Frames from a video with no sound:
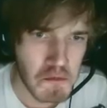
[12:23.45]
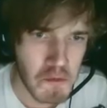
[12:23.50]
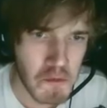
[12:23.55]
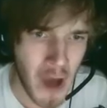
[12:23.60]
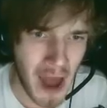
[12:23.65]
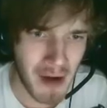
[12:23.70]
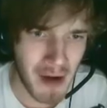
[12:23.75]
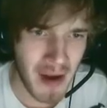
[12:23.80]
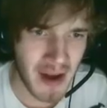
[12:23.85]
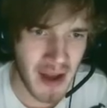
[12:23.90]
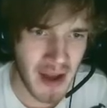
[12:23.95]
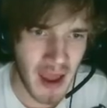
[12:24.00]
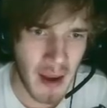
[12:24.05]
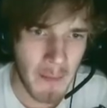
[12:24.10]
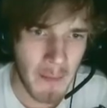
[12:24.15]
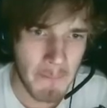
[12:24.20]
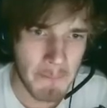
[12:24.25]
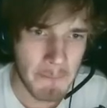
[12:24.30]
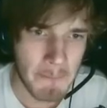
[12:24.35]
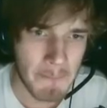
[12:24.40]
I don't like that.
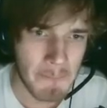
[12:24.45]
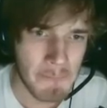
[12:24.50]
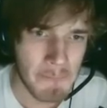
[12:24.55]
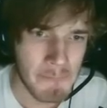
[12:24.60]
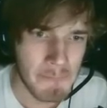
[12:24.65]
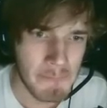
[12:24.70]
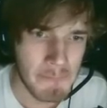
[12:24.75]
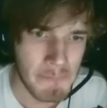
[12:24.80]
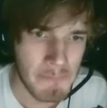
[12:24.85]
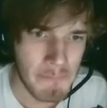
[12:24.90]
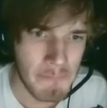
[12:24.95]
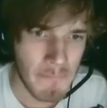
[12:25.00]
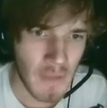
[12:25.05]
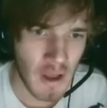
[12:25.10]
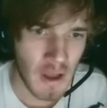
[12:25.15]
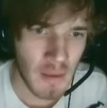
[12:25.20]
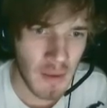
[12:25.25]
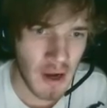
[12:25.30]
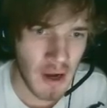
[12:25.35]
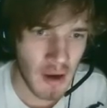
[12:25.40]

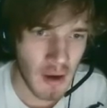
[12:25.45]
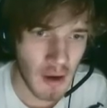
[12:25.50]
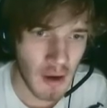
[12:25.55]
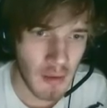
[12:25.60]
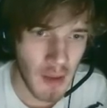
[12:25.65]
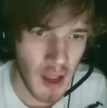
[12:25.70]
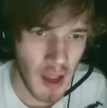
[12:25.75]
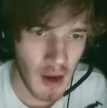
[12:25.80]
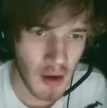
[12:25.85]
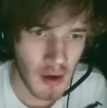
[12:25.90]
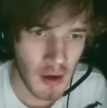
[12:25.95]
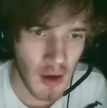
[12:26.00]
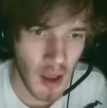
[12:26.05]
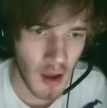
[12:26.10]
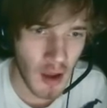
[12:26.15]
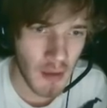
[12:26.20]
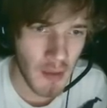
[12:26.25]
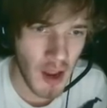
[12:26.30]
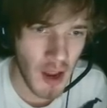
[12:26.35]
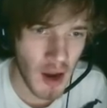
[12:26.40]
Come here. Come here. No,
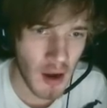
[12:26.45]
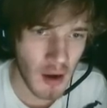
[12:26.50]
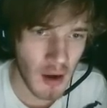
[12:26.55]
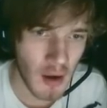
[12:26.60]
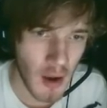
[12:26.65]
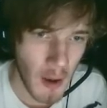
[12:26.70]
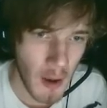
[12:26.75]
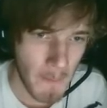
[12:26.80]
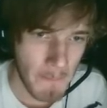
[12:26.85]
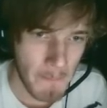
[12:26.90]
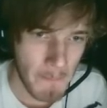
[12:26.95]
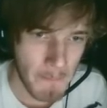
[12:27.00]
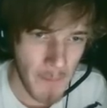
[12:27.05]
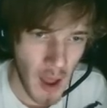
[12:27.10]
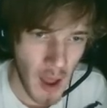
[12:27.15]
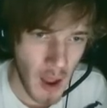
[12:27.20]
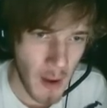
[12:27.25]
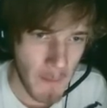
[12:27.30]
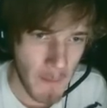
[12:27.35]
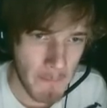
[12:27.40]
come here.
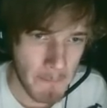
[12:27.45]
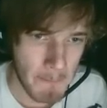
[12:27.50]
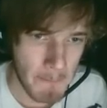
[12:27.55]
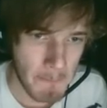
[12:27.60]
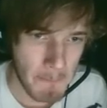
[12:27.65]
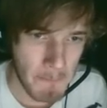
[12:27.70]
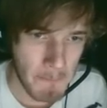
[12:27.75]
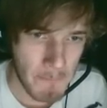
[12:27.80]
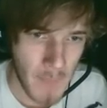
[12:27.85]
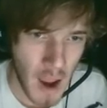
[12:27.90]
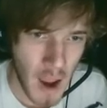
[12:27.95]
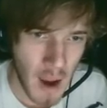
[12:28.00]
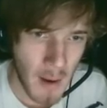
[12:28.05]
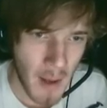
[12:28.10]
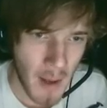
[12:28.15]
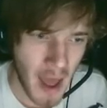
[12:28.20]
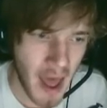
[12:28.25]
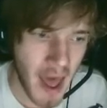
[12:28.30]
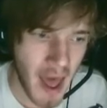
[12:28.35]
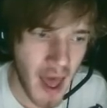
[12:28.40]
No, no.
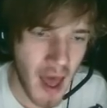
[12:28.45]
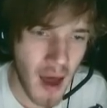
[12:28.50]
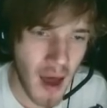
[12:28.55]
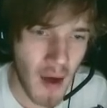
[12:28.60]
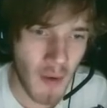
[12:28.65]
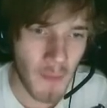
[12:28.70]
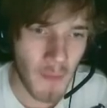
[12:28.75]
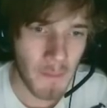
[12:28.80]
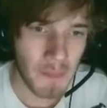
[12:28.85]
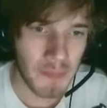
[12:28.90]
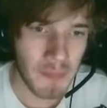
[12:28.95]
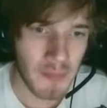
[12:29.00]
Ow!